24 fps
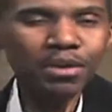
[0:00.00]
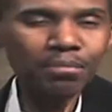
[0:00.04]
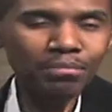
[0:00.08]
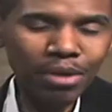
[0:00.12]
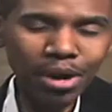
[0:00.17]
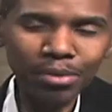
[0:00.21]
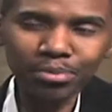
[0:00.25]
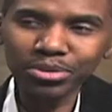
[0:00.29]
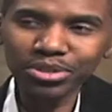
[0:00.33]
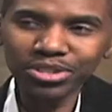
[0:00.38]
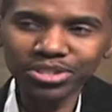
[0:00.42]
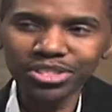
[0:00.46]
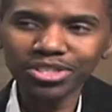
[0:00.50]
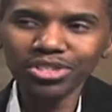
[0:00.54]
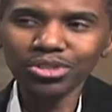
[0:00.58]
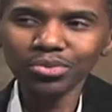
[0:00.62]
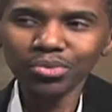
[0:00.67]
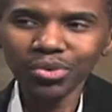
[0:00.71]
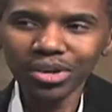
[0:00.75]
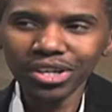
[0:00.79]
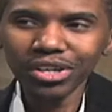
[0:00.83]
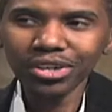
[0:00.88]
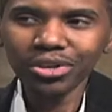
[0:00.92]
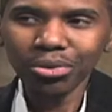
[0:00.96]
My procedure
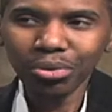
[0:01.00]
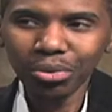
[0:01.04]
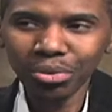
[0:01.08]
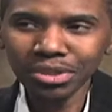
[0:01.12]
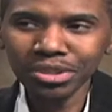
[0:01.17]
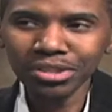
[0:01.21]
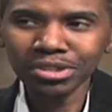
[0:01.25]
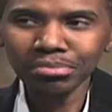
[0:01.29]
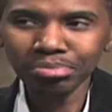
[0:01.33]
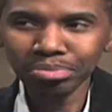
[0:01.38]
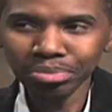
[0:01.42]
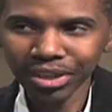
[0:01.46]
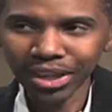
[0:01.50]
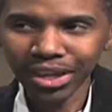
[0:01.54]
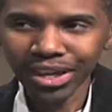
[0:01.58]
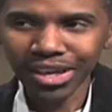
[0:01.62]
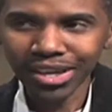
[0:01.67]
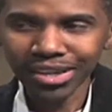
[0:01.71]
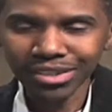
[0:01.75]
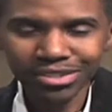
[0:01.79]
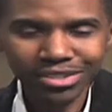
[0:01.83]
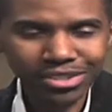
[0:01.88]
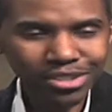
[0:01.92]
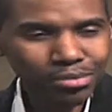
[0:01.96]
went according to
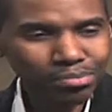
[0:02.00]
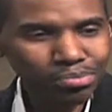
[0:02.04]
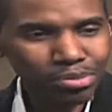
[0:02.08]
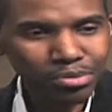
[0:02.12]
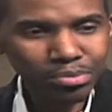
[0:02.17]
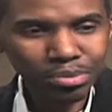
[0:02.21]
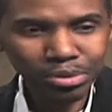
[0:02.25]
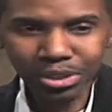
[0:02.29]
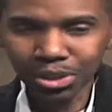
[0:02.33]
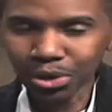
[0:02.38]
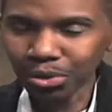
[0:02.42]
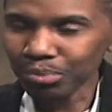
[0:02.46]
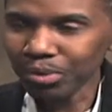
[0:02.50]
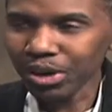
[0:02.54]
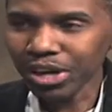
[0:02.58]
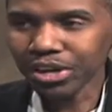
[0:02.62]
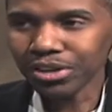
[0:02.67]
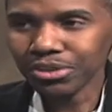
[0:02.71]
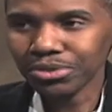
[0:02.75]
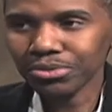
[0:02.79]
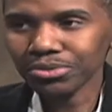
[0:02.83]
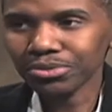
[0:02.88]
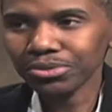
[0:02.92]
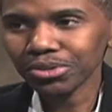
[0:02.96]
plan. Some people don't
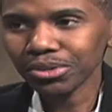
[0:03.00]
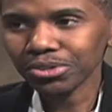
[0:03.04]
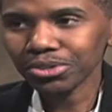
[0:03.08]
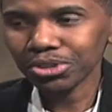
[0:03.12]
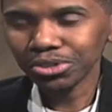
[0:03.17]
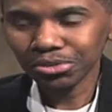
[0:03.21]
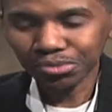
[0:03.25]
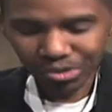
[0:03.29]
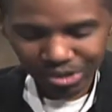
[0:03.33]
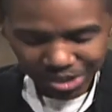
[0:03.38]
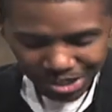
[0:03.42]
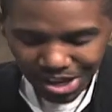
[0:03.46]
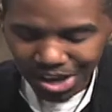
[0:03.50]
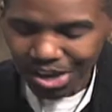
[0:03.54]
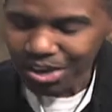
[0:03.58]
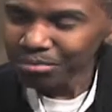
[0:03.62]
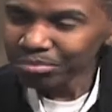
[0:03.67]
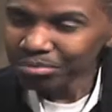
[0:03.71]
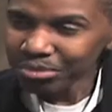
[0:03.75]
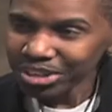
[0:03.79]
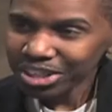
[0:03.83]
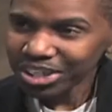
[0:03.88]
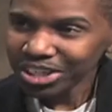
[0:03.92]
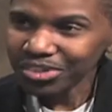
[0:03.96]
make it through surgery,
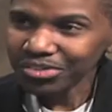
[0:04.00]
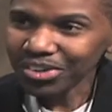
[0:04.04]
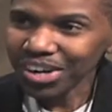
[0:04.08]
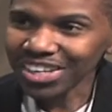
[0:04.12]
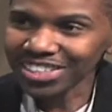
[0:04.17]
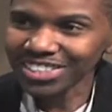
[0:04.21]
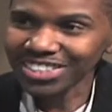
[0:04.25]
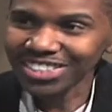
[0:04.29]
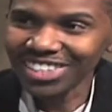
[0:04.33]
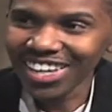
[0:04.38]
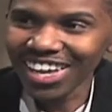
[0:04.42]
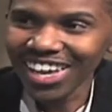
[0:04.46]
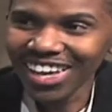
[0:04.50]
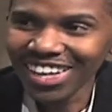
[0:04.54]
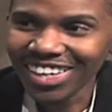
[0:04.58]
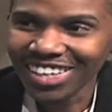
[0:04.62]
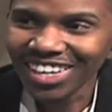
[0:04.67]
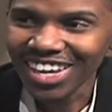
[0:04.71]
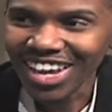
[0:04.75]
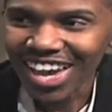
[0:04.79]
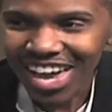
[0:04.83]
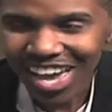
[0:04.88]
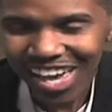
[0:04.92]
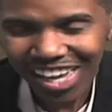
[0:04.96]
but here I stand,
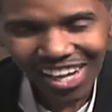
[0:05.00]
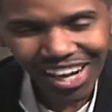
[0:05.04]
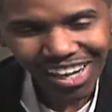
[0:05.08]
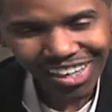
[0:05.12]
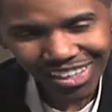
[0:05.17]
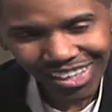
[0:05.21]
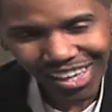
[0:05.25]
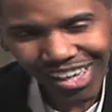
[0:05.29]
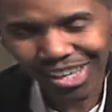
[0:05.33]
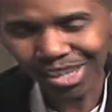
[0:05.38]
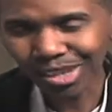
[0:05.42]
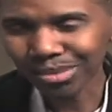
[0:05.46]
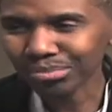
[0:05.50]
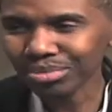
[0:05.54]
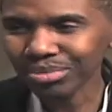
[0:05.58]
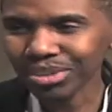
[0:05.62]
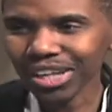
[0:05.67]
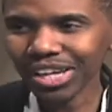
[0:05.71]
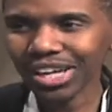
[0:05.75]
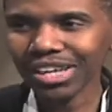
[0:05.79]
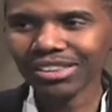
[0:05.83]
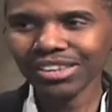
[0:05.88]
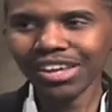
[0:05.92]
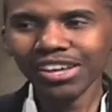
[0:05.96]
and I can't
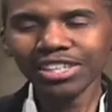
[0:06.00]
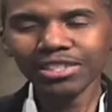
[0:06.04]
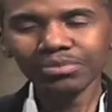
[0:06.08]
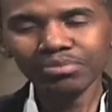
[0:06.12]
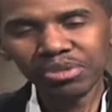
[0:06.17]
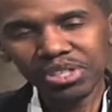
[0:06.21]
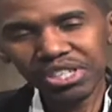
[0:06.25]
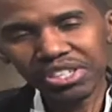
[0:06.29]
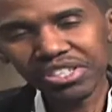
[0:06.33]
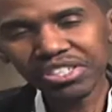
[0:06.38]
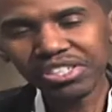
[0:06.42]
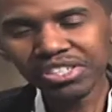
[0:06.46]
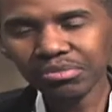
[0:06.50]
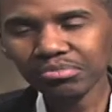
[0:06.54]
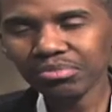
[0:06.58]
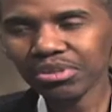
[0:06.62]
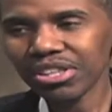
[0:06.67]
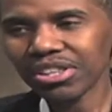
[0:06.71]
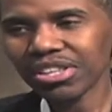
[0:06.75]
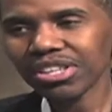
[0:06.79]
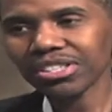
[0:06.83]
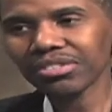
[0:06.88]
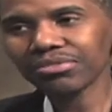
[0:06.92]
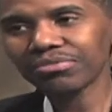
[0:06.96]
complain. Life's been good to
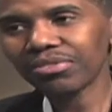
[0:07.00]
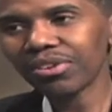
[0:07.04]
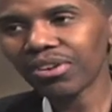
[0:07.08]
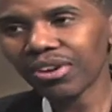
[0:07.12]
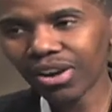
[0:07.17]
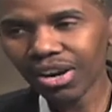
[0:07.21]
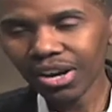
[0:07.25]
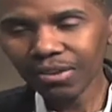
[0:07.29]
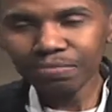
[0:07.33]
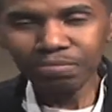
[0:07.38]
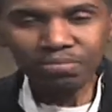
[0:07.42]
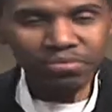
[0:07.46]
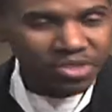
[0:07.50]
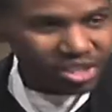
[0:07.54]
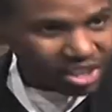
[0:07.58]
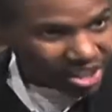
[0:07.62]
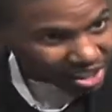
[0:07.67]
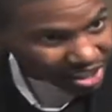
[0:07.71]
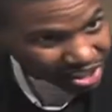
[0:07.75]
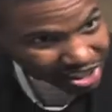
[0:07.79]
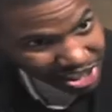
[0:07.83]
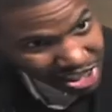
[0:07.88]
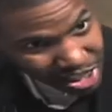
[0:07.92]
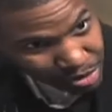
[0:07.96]
me thus far,
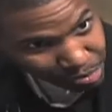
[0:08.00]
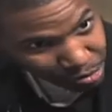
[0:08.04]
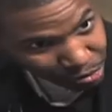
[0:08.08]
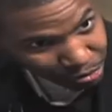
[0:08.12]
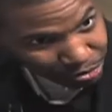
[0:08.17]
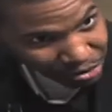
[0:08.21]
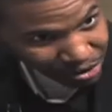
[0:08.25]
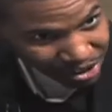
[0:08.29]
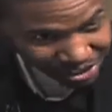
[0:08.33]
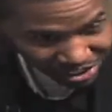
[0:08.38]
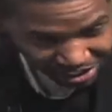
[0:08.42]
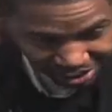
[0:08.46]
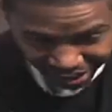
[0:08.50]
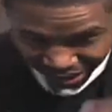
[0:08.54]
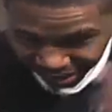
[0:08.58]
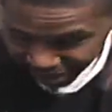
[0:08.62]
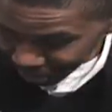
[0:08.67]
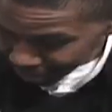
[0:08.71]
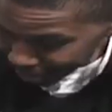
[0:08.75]
and I keep a fresh cut